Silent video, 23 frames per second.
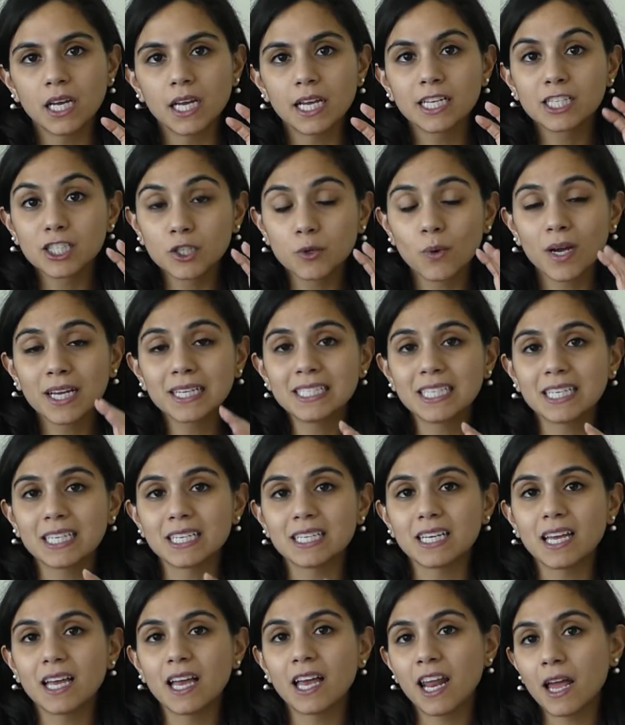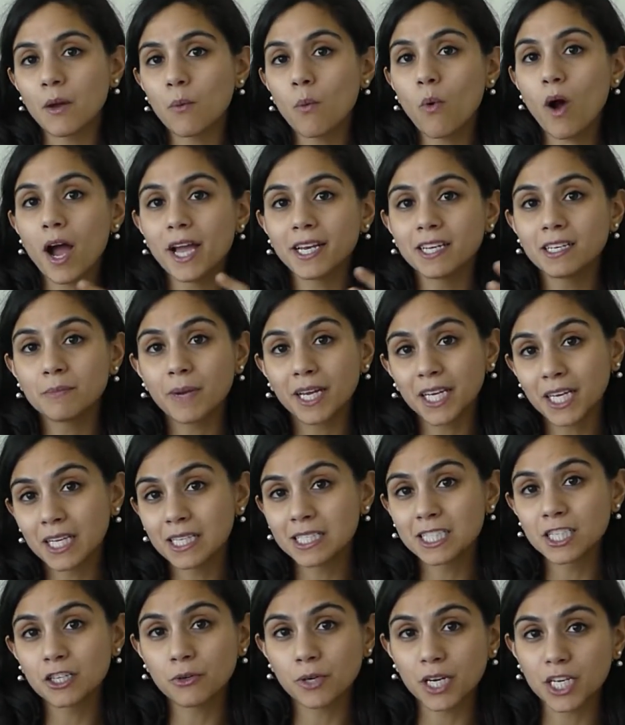And so I did, and I widened my
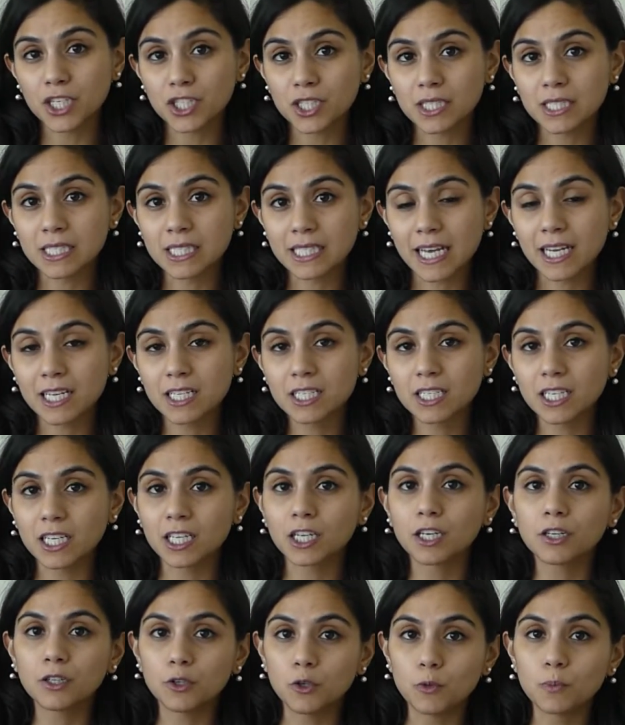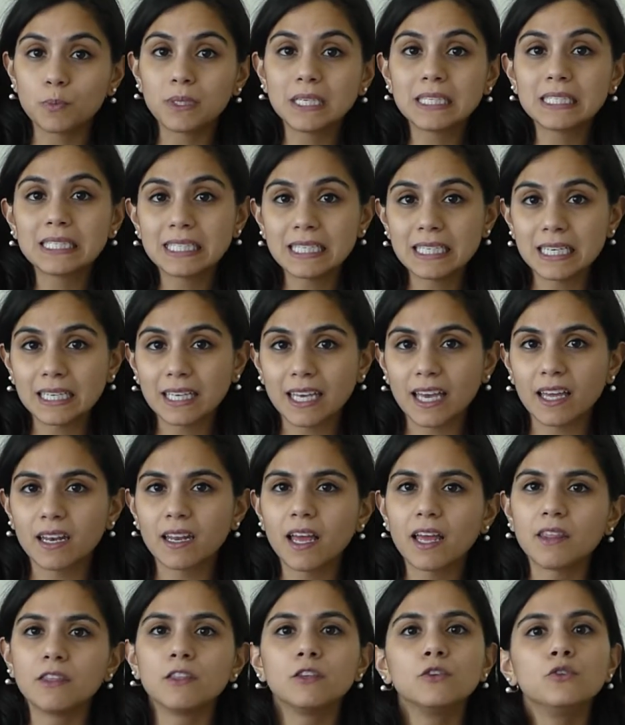consideration set to include PC again
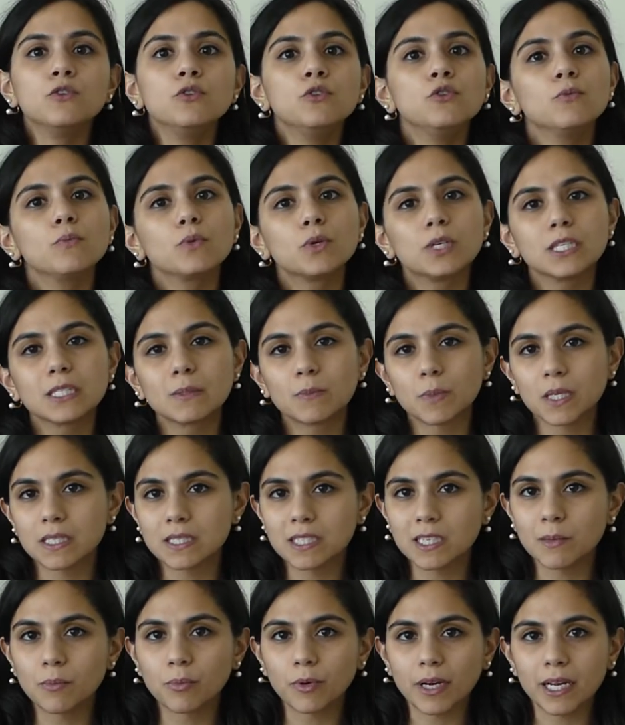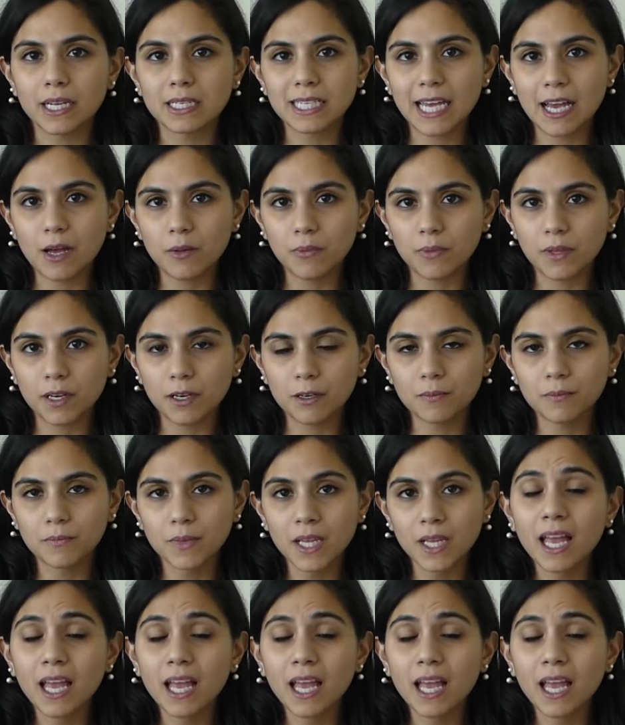and the numerous PC brands out there.